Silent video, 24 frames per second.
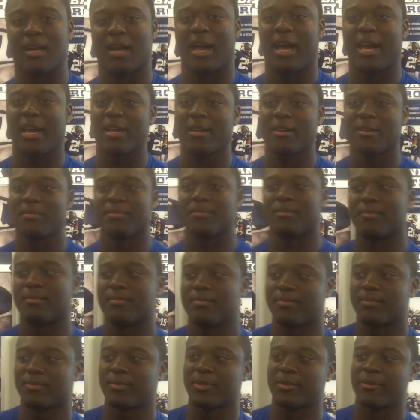I um,
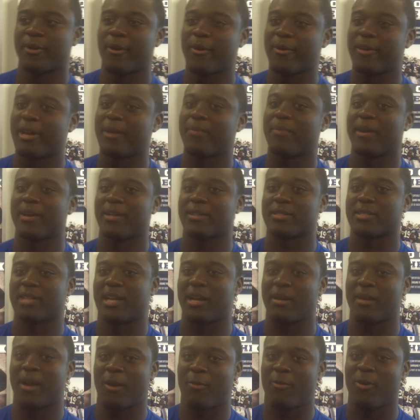growing up, I was
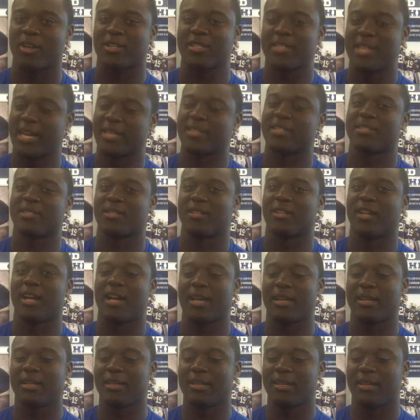I, I watched Texas a
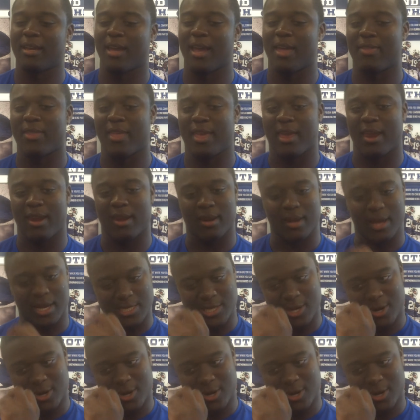lot, and then I